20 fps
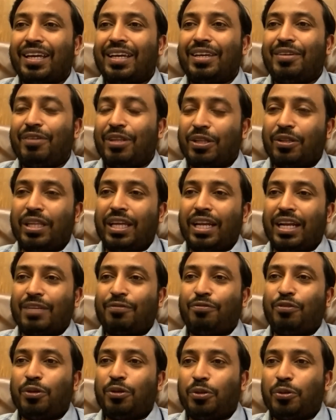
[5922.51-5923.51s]
Even though there
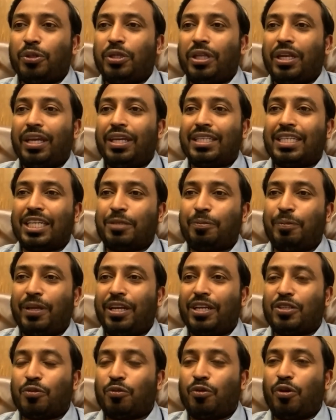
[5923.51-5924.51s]
are few 2-3 years
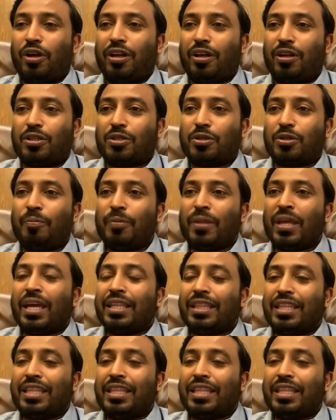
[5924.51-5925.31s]
experience world also,